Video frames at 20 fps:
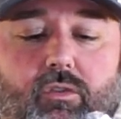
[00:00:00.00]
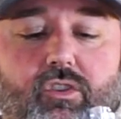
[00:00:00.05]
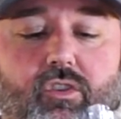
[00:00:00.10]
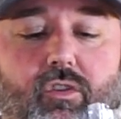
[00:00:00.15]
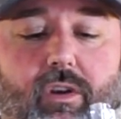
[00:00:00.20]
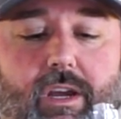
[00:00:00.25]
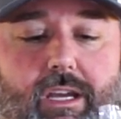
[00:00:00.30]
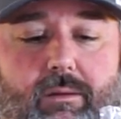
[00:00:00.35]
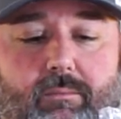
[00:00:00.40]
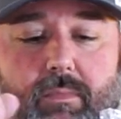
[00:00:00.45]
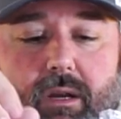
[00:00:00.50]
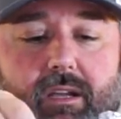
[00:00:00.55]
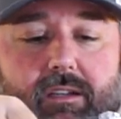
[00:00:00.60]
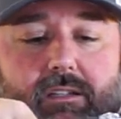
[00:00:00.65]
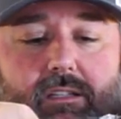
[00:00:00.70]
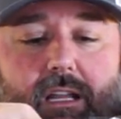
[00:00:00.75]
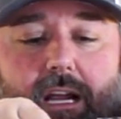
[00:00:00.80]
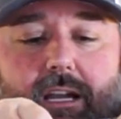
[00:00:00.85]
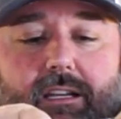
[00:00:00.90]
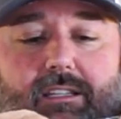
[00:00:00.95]
treat
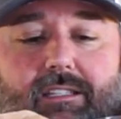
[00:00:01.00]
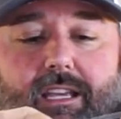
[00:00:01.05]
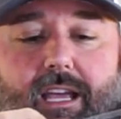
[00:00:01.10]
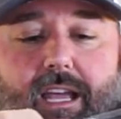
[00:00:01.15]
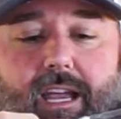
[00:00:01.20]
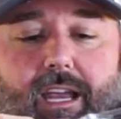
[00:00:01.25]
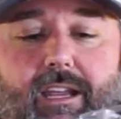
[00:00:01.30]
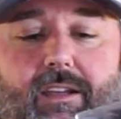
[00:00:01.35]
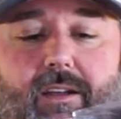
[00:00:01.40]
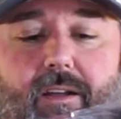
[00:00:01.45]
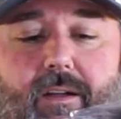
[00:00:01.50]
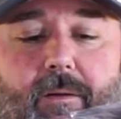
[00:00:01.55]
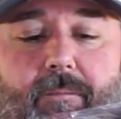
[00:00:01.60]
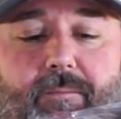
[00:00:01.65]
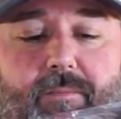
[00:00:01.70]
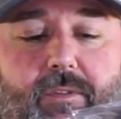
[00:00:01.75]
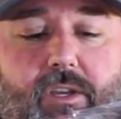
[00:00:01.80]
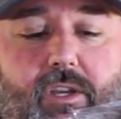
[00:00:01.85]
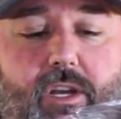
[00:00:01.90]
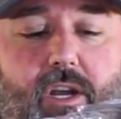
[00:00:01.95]
because, like I say,
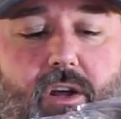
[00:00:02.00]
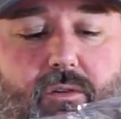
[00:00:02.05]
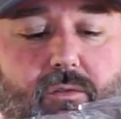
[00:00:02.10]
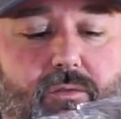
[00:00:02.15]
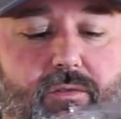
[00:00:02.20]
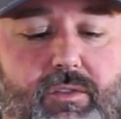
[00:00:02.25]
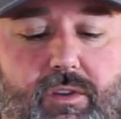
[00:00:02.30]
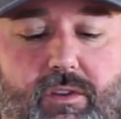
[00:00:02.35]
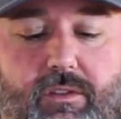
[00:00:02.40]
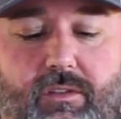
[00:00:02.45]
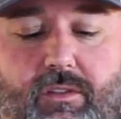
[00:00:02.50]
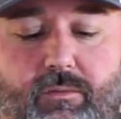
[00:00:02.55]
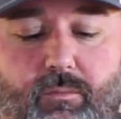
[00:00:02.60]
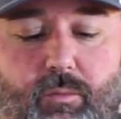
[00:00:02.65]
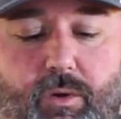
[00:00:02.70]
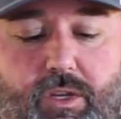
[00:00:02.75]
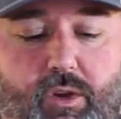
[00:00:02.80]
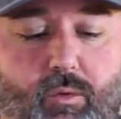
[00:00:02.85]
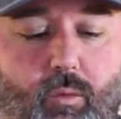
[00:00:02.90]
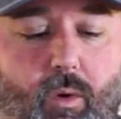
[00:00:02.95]
you know,
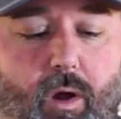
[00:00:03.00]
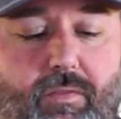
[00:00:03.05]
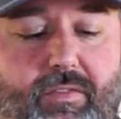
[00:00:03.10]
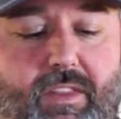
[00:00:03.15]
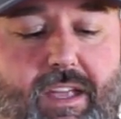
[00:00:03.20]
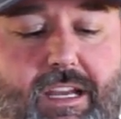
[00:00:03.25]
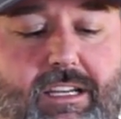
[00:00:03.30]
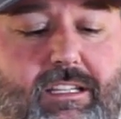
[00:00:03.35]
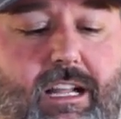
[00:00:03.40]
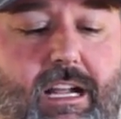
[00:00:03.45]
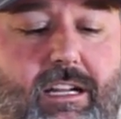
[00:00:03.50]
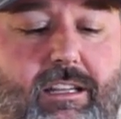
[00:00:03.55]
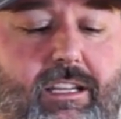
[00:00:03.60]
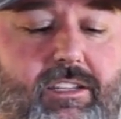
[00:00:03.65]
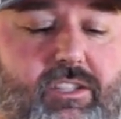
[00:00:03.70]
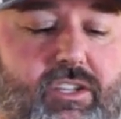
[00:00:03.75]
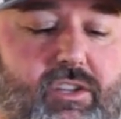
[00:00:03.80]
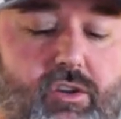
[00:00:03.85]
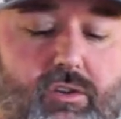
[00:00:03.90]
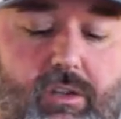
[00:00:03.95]
when you want things like
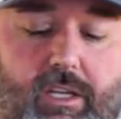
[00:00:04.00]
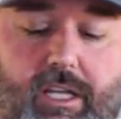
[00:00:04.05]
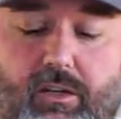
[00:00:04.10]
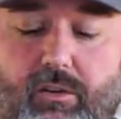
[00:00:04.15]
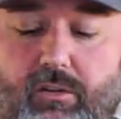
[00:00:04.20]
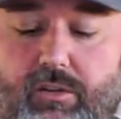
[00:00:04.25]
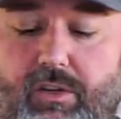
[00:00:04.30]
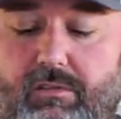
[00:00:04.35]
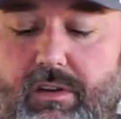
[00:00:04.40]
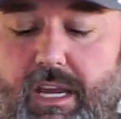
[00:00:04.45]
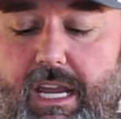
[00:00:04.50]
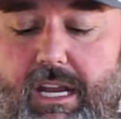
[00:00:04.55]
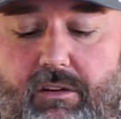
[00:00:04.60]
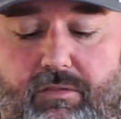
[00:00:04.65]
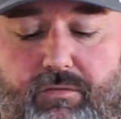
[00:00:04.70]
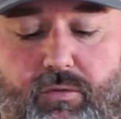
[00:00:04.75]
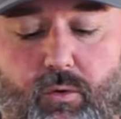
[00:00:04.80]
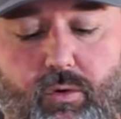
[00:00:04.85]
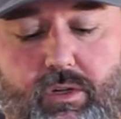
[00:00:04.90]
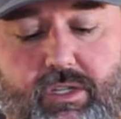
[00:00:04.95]
this and you're little, you can't
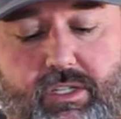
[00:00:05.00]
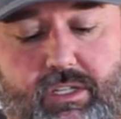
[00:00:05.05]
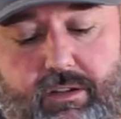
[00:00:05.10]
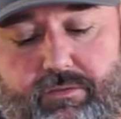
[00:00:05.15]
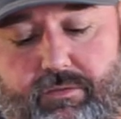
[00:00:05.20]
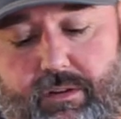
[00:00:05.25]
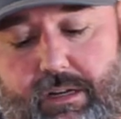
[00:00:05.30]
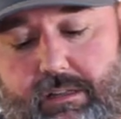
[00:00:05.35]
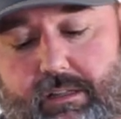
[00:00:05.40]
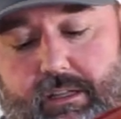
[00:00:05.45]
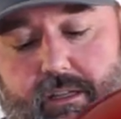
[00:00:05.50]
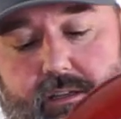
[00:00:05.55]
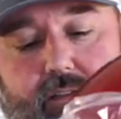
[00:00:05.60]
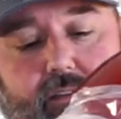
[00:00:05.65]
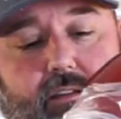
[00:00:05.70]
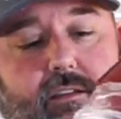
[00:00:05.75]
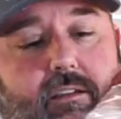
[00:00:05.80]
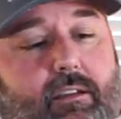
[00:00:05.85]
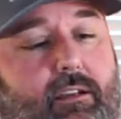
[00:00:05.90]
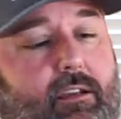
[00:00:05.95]
afford stuff like
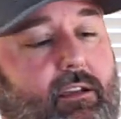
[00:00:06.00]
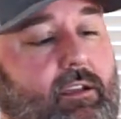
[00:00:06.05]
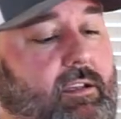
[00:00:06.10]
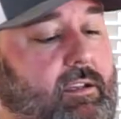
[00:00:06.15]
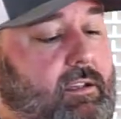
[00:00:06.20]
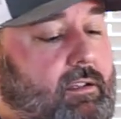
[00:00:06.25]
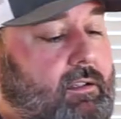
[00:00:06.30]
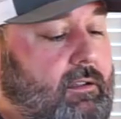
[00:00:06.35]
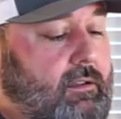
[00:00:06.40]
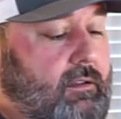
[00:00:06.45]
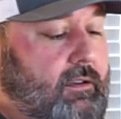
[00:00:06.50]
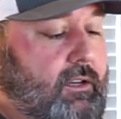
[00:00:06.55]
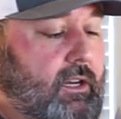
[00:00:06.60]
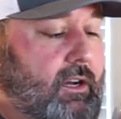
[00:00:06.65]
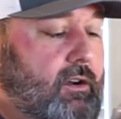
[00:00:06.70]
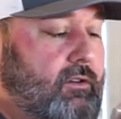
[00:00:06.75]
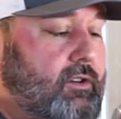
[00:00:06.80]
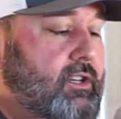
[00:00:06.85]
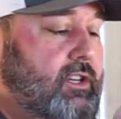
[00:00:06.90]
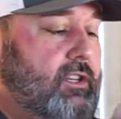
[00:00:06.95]
this. You
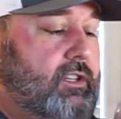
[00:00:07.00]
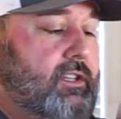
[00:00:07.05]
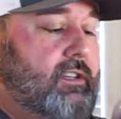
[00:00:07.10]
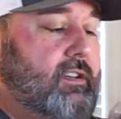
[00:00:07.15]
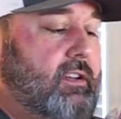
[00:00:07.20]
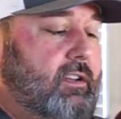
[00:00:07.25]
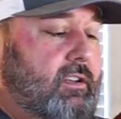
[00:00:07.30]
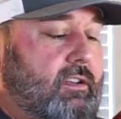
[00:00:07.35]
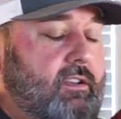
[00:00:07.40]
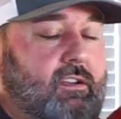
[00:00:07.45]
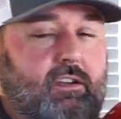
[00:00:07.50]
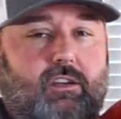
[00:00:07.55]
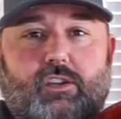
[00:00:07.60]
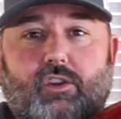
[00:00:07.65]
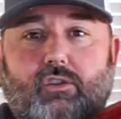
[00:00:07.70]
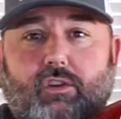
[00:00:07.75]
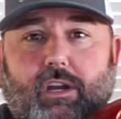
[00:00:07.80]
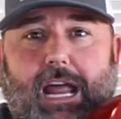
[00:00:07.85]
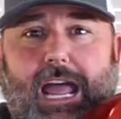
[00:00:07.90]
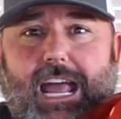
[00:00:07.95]
know, you just,
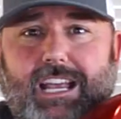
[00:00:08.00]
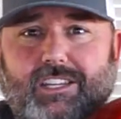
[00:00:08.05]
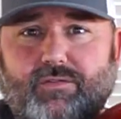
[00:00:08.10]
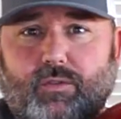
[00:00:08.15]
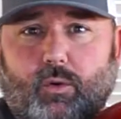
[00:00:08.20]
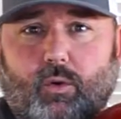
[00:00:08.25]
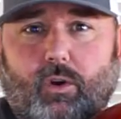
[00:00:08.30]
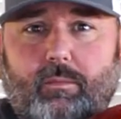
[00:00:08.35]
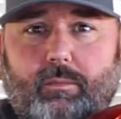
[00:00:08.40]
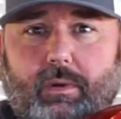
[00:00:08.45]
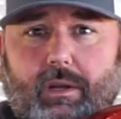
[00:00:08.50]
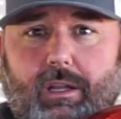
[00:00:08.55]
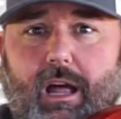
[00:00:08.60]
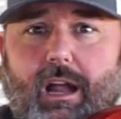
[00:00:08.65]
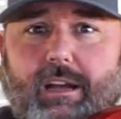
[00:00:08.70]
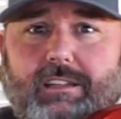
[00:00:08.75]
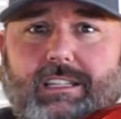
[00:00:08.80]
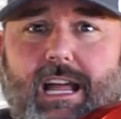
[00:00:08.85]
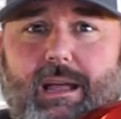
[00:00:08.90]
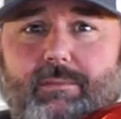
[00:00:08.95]
you can ask for them, but a
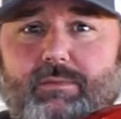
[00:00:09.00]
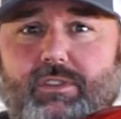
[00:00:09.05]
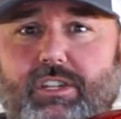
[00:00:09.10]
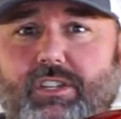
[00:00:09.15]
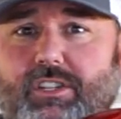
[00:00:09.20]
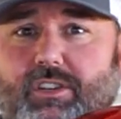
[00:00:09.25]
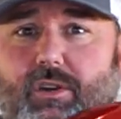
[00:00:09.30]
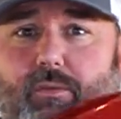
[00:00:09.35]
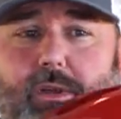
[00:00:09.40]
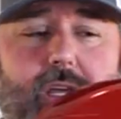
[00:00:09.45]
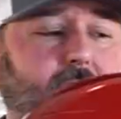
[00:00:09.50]
lot of times you just don't